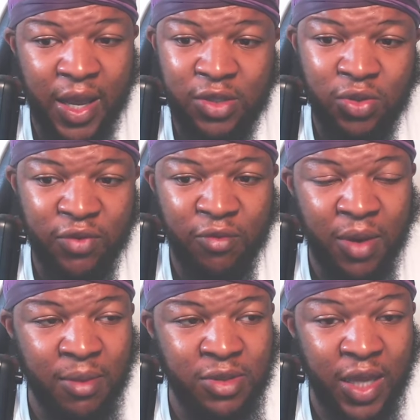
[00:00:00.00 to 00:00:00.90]
They had two different
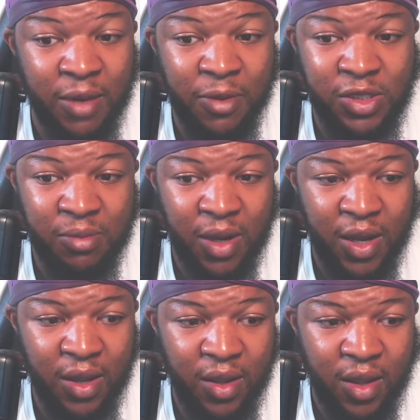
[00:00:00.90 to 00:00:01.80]
mamas. They had a peace of
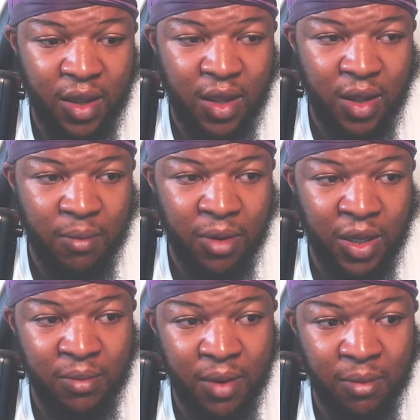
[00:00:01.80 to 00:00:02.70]
mind.
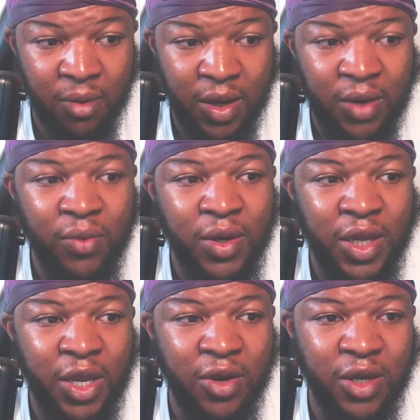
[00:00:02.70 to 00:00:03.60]
But my boy didn't want
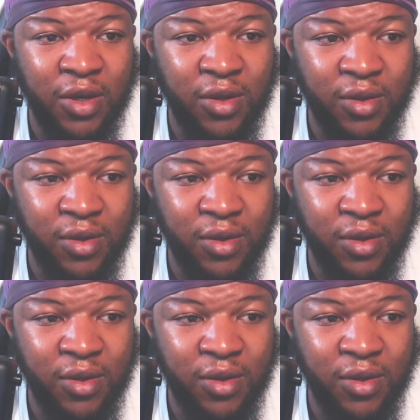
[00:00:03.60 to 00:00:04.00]
to hear it.